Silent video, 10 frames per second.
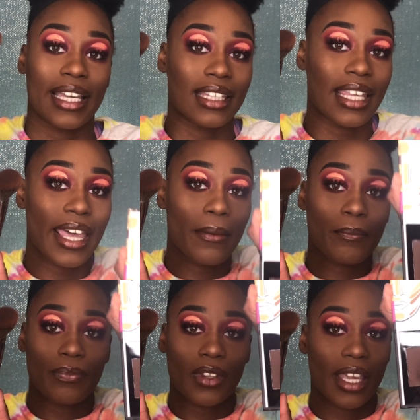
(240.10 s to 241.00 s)
like
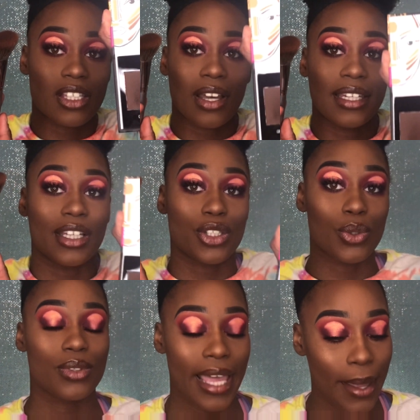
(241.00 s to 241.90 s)
that. Okay, so I did
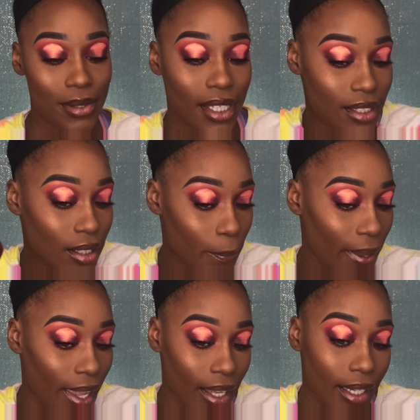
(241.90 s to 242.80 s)
2 taps into the
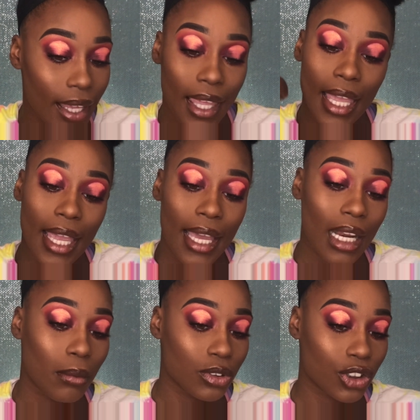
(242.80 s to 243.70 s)
pan,
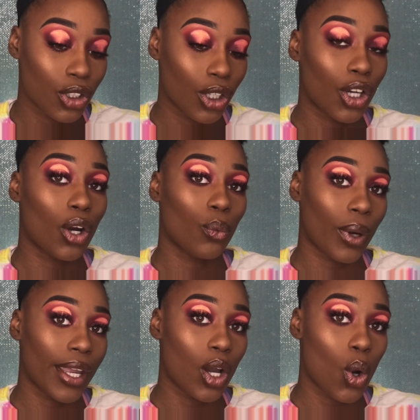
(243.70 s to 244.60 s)
and I'm just going to go
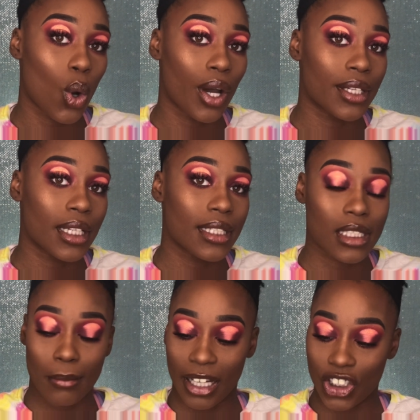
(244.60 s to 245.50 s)
right on
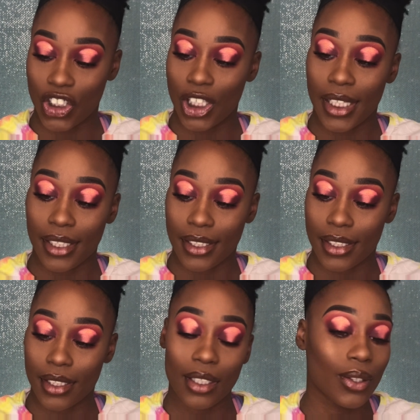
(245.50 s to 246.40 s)
to my
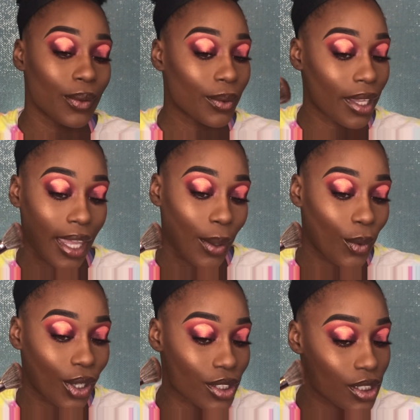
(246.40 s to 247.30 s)
cheeks. Okay,
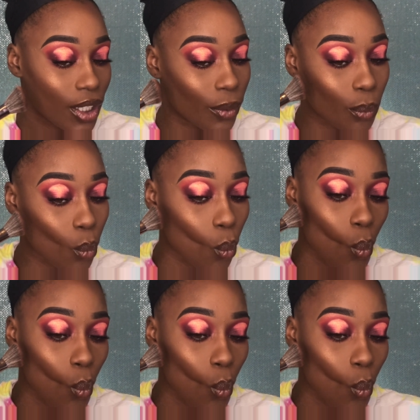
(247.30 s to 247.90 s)
we're going to see.